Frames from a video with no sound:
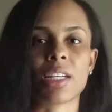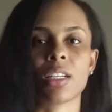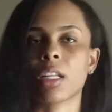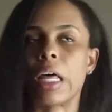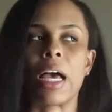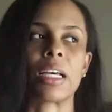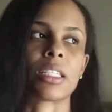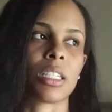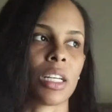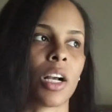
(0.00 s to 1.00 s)
It didn't last.
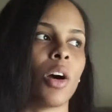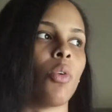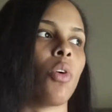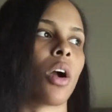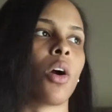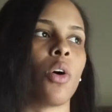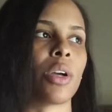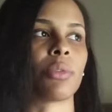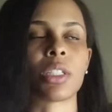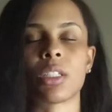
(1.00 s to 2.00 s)
It didn't go
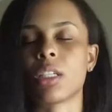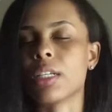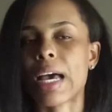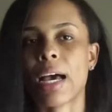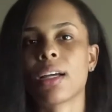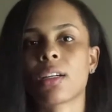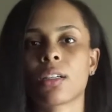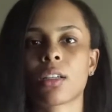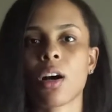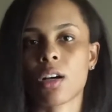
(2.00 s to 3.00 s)
ongoing, which did
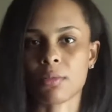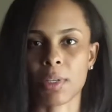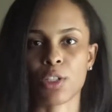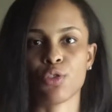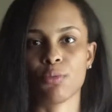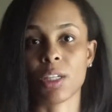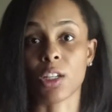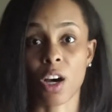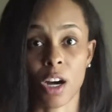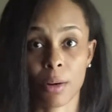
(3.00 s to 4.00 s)
not cause me to be
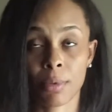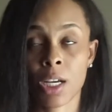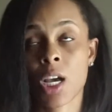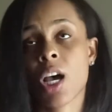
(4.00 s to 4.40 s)
alarmed.